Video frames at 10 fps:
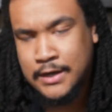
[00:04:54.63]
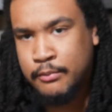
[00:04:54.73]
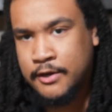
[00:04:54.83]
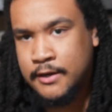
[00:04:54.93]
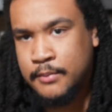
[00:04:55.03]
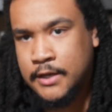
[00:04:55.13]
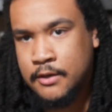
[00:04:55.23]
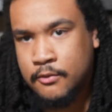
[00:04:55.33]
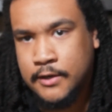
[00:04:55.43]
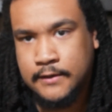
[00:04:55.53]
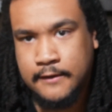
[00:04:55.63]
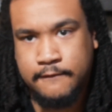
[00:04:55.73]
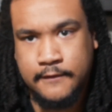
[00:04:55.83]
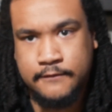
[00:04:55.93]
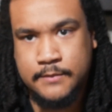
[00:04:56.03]
I probably paid around like
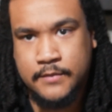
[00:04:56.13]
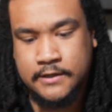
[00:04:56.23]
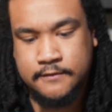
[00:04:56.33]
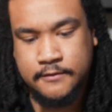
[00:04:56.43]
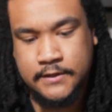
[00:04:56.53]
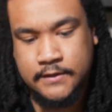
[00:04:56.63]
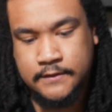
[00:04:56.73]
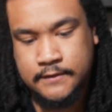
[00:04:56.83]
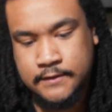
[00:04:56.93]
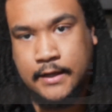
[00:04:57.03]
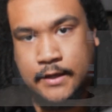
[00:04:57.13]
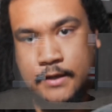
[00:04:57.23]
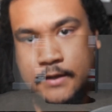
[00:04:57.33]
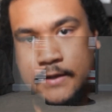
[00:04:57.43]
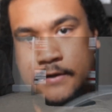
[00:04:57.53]
50 bucks for these,
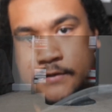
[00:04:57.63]
and they're